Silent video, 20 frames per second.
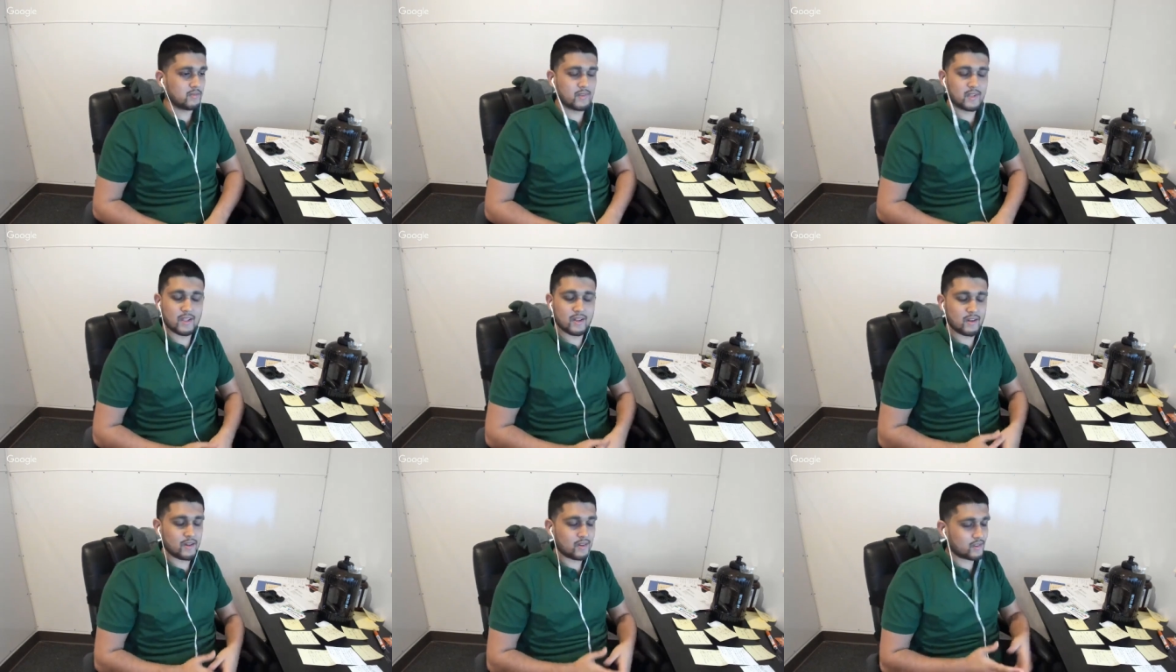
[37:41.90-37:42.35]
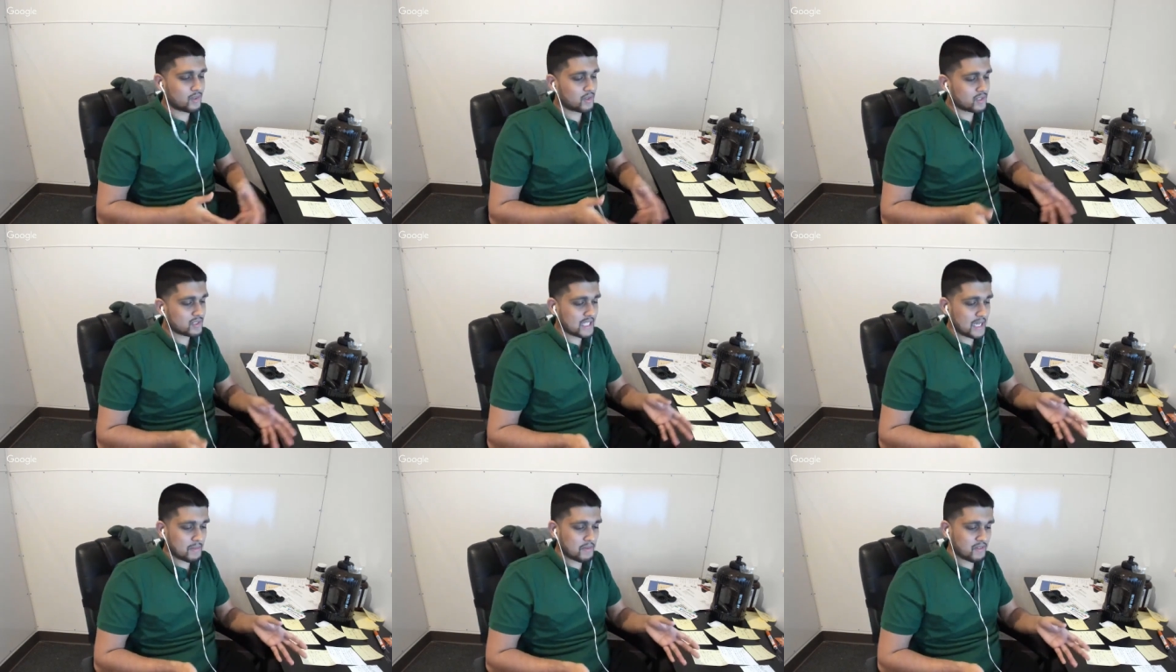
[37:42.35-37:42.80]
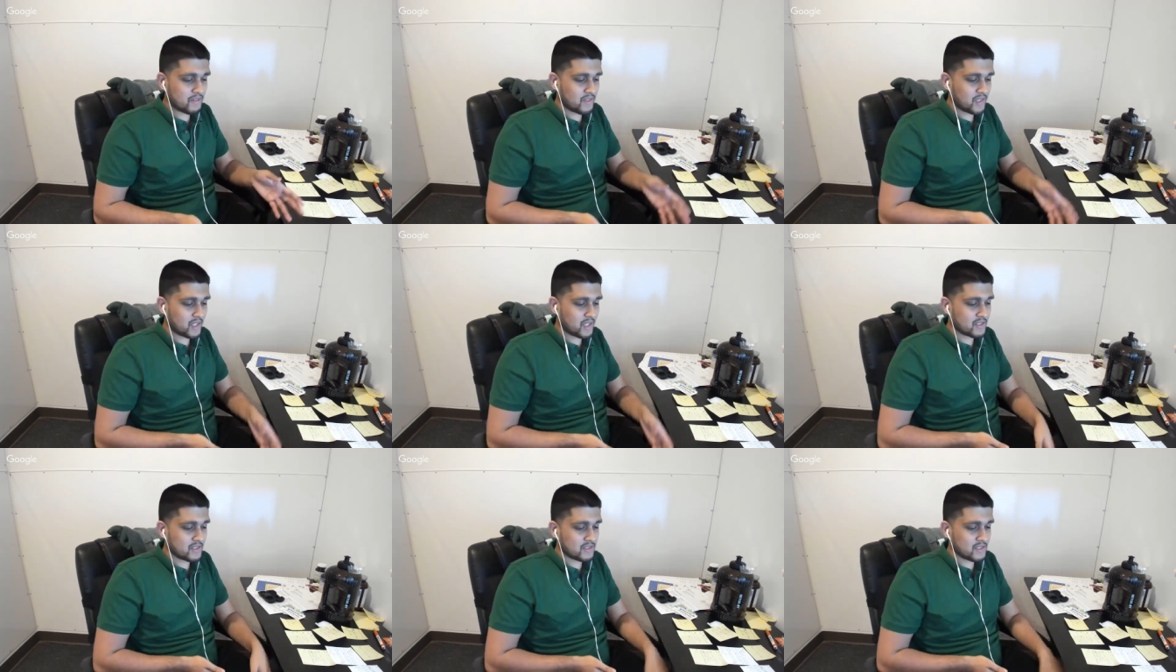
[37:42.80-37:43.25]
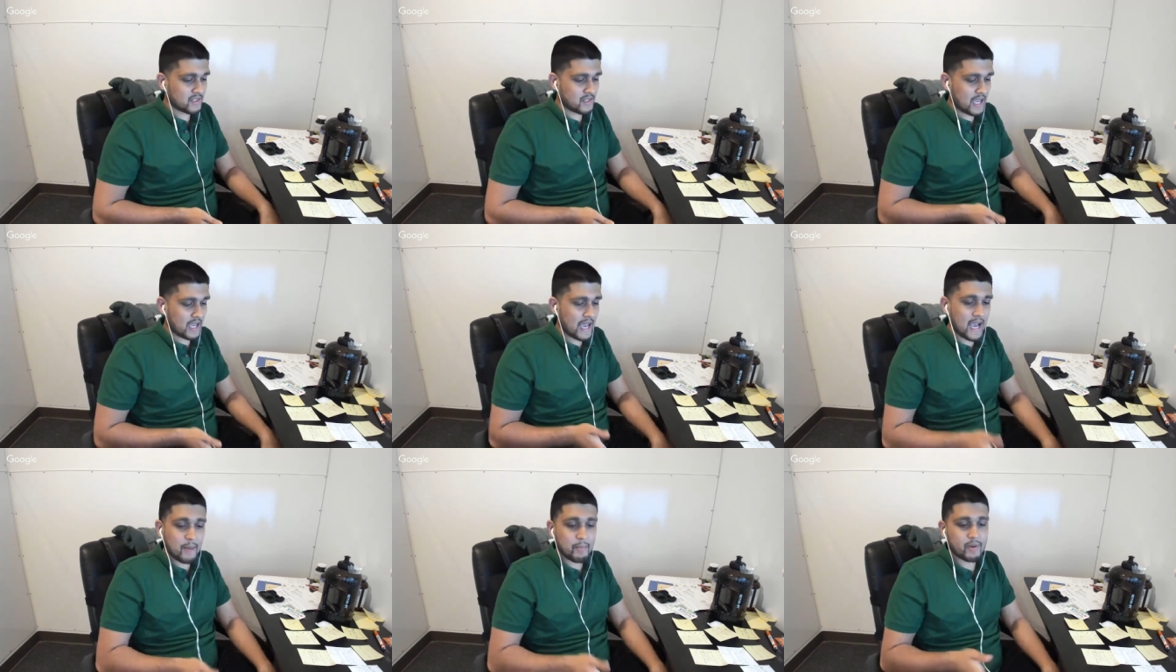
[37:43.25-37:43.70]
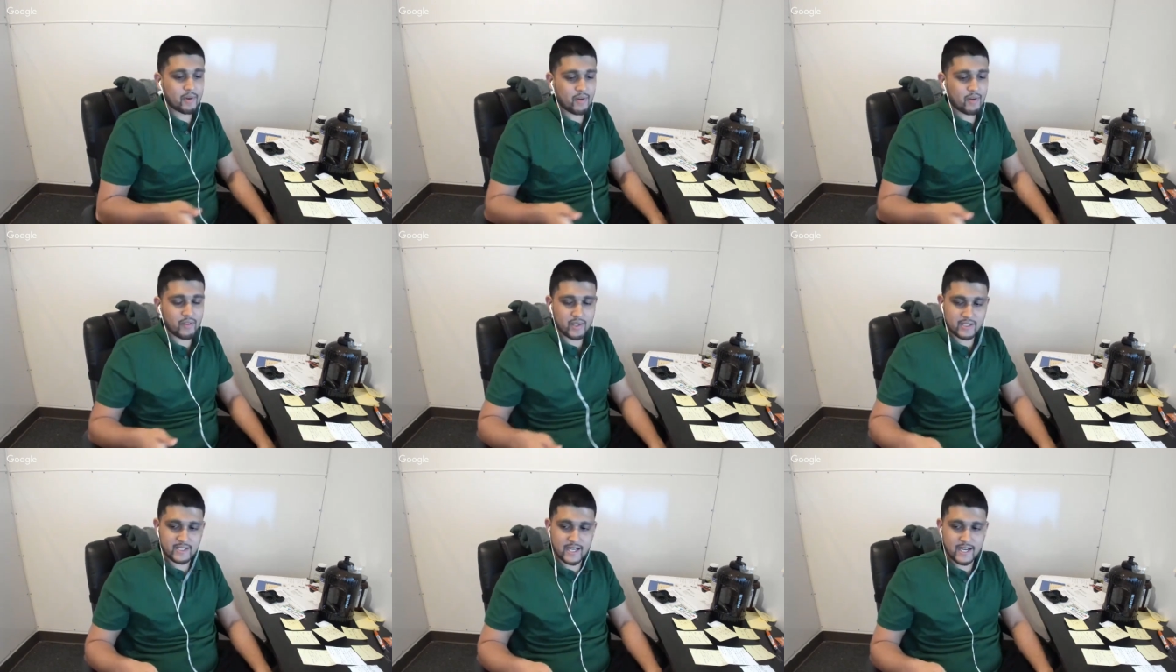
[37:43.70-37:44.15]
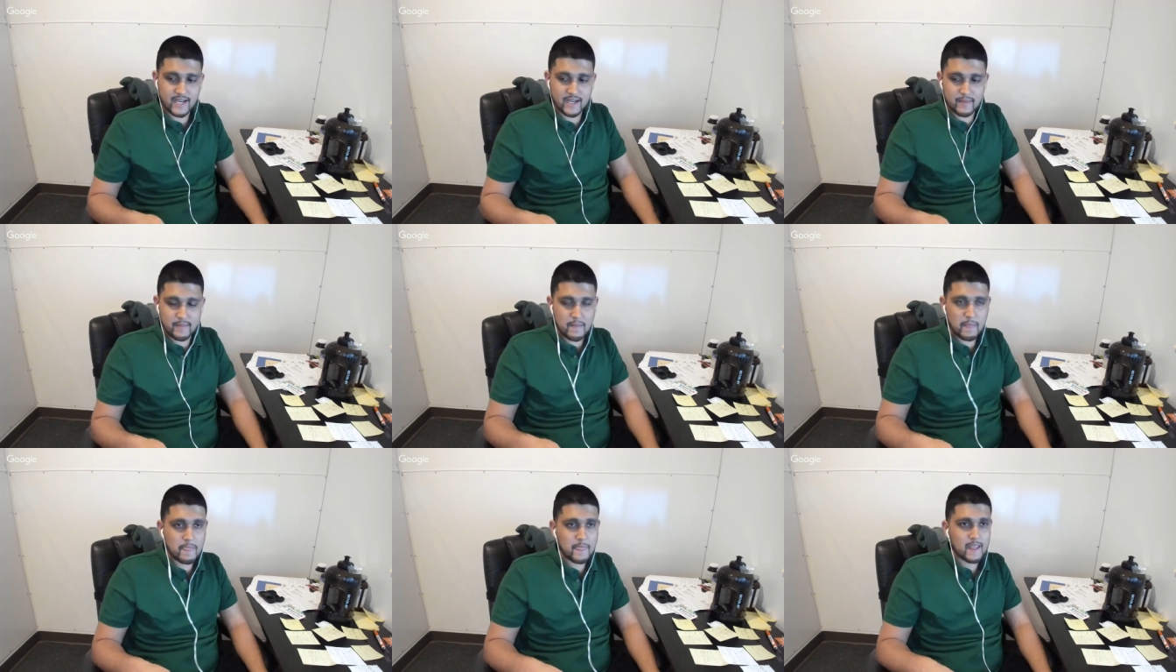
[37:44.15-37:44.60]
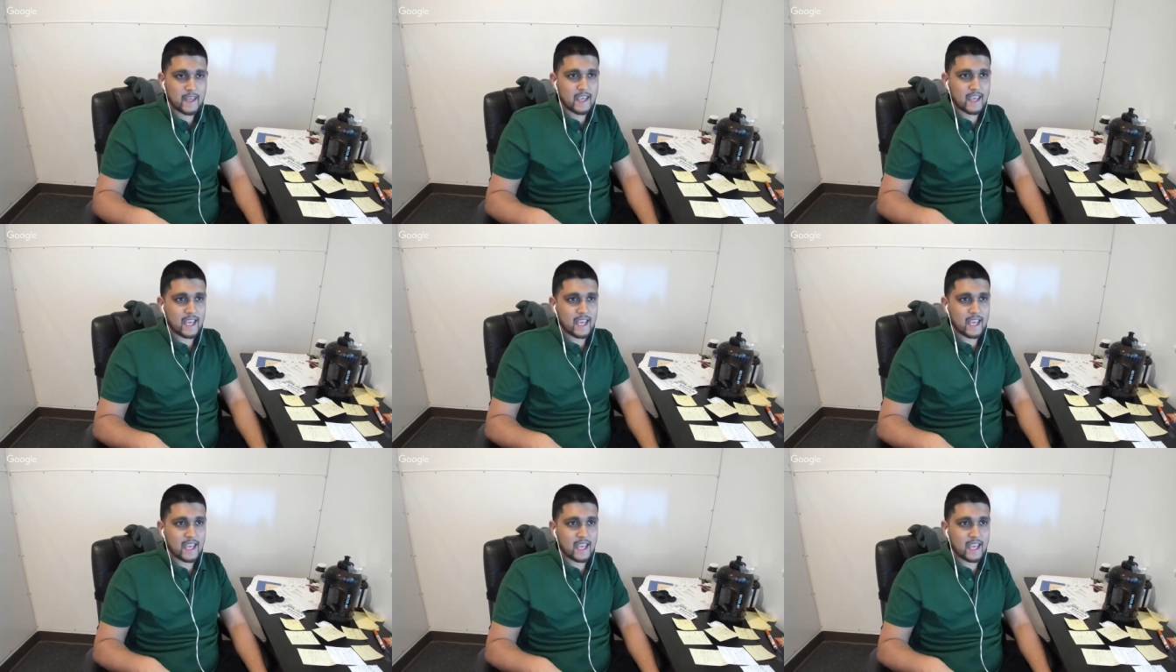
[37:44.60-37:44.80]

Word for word: you know, those type of things happen all the time.